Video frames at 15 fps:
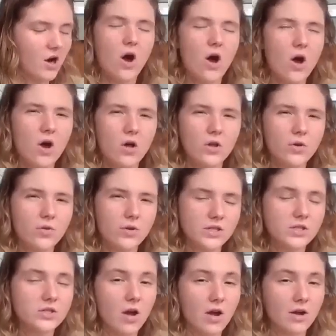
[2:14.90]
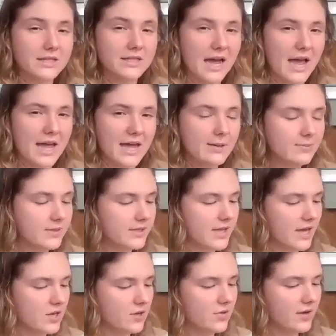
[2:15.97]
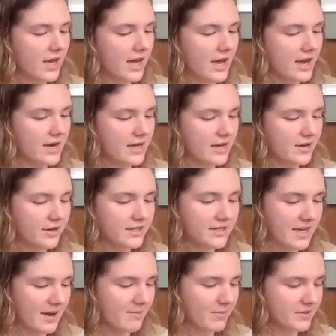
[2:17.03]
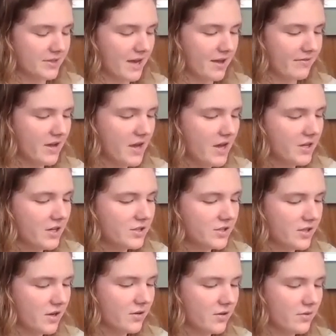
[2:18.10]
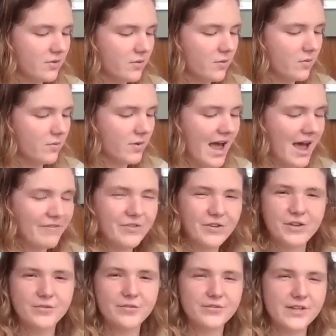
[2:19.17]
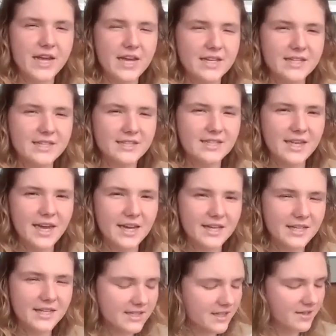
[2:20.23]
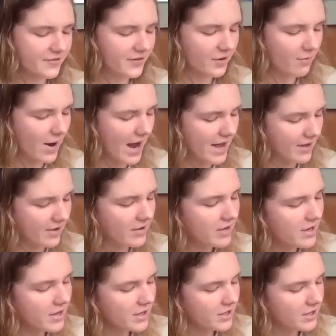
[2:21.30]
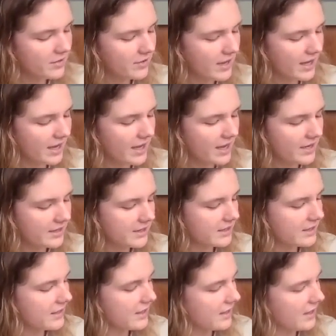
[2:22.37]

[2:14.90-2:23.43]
call or song types that you can hear examples of. So after you've taken a seat and listened for a while, you can